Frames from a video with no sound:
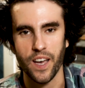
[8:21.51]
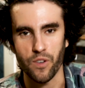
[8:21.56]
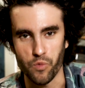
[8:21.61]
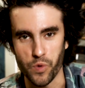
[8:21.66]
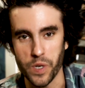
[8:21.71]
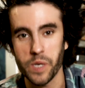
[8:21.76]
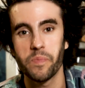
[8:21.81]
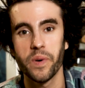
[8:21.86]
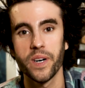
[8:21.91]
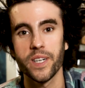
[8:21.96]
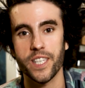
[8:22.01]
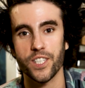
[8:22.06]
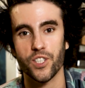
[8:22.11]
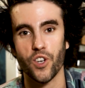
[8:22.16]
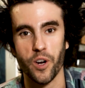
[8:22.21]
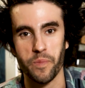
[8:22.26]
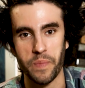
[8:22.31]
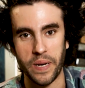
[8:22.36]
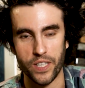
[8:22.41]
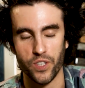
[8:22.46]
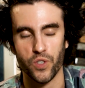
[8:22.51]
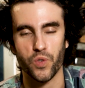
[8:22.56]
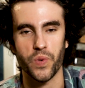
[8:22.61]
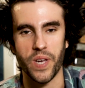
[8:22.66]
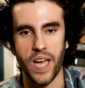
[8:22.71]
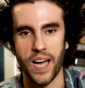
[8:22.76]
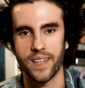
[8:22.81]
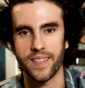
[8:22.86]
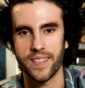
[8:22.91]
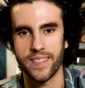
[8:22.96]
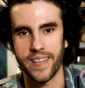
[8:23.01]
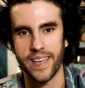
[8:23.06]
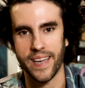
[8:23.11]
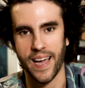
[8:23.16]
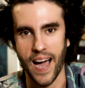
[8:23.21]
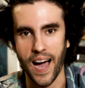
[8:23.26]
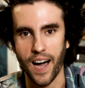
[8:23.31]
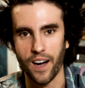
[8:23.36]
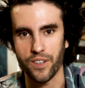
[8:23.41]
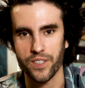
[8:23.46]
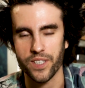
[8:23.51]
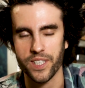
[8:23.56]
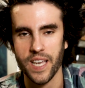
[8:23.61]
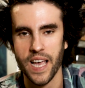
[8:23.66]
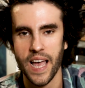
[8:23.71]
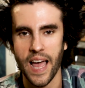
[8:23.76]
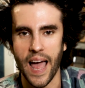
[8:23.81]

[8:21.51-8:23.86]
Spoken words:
We built this augmented reality thing out,